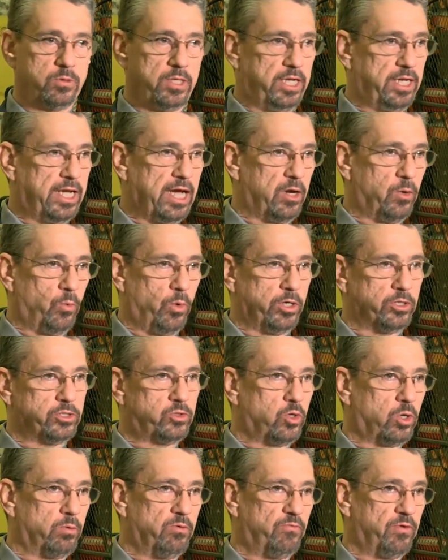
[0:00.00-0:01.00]
any kind of winter
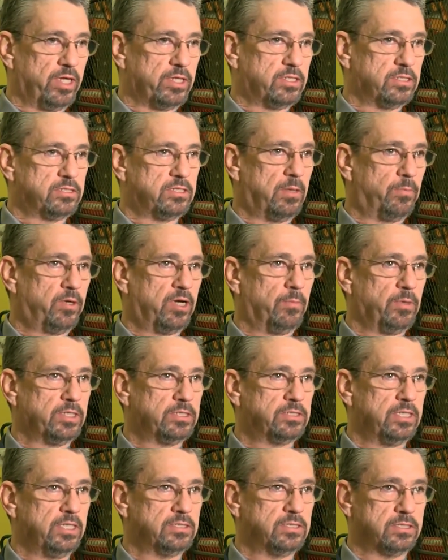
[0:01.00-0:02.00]
storm event this upcoming
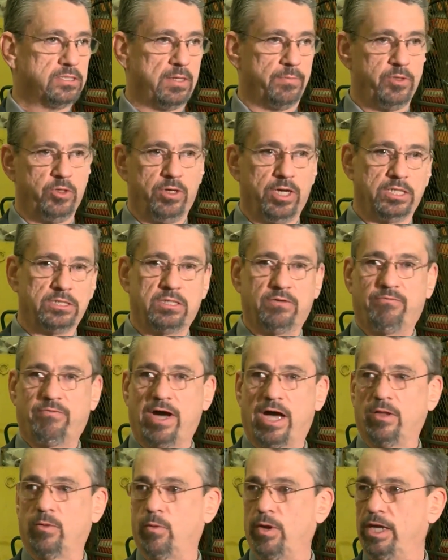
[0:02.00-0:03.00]
season, something you guys could
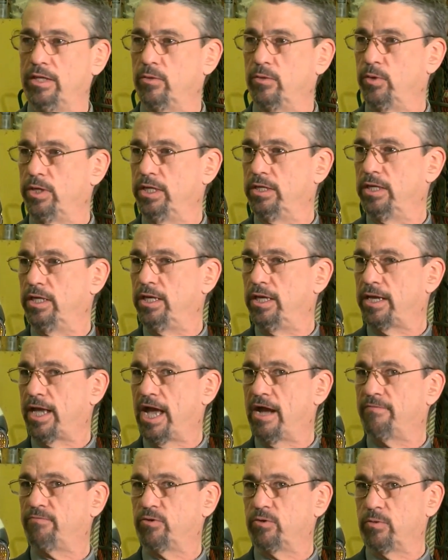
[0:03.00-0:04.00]
file away that we need to hit
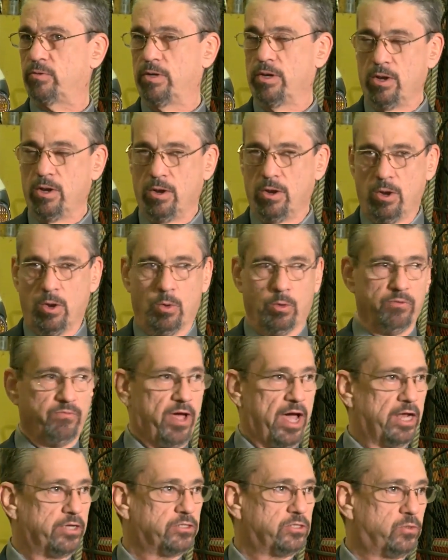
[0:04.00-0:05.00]
after we've
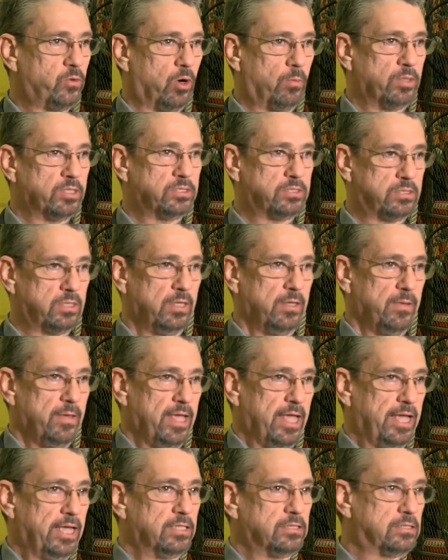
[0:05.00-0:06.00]
had a storm is
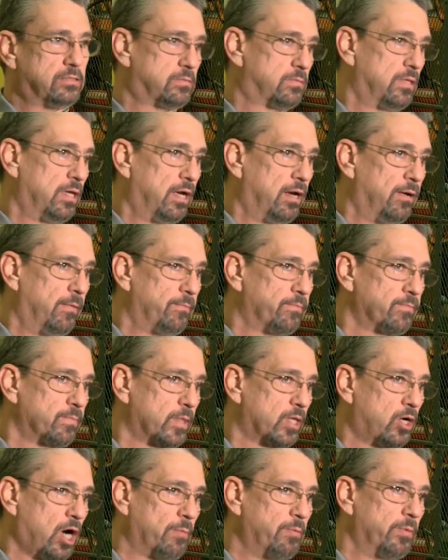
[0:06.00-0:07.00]
is um,
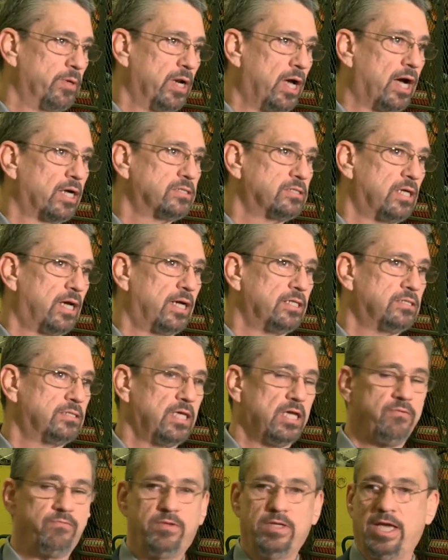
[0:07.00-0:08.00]
carbon monoxide
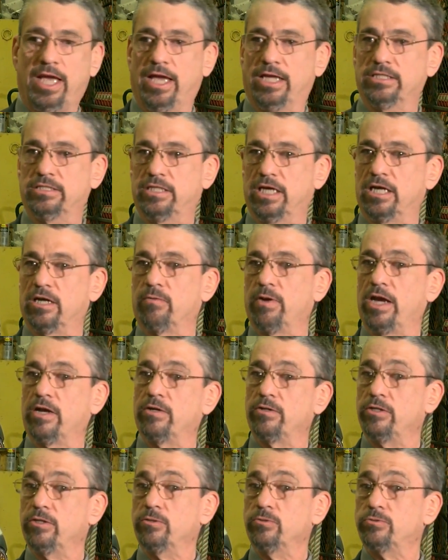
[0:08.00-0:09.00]
safety and generator
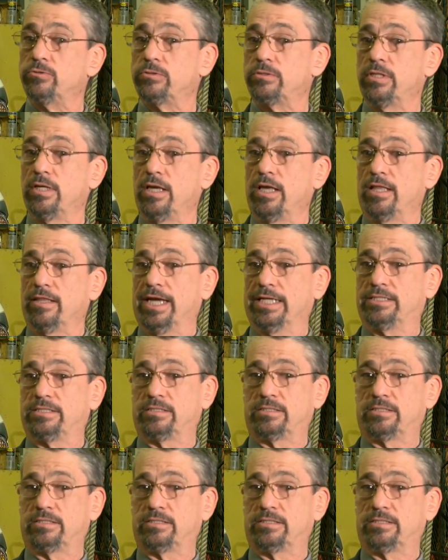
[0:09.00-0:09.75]
use. That's